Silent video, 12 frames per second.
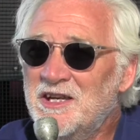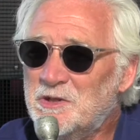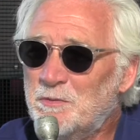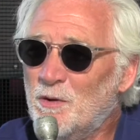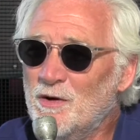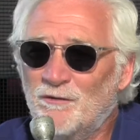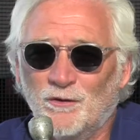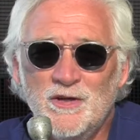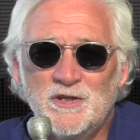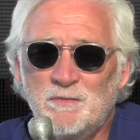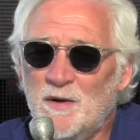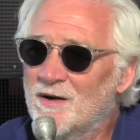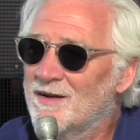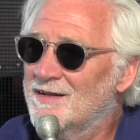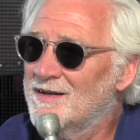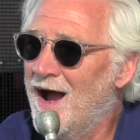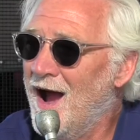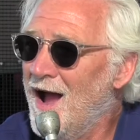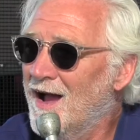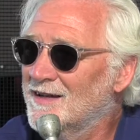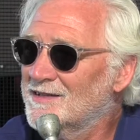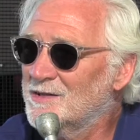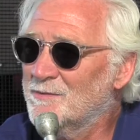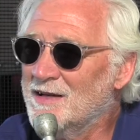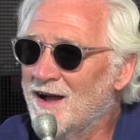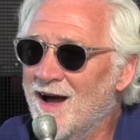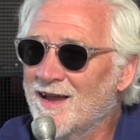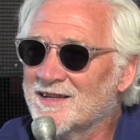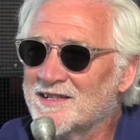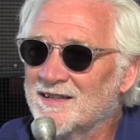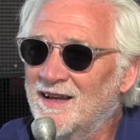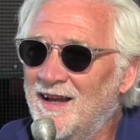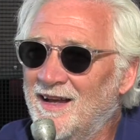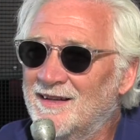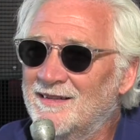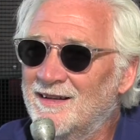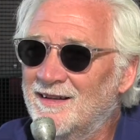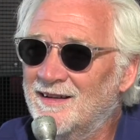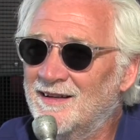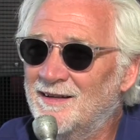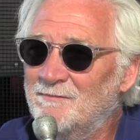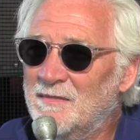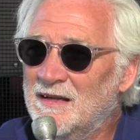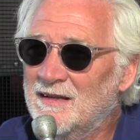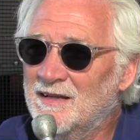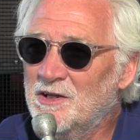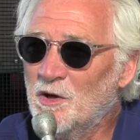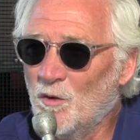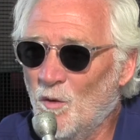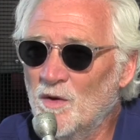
he's a pretty free spirited guy, mm-hmm. to be mm-hmm. honest. And um, you know, the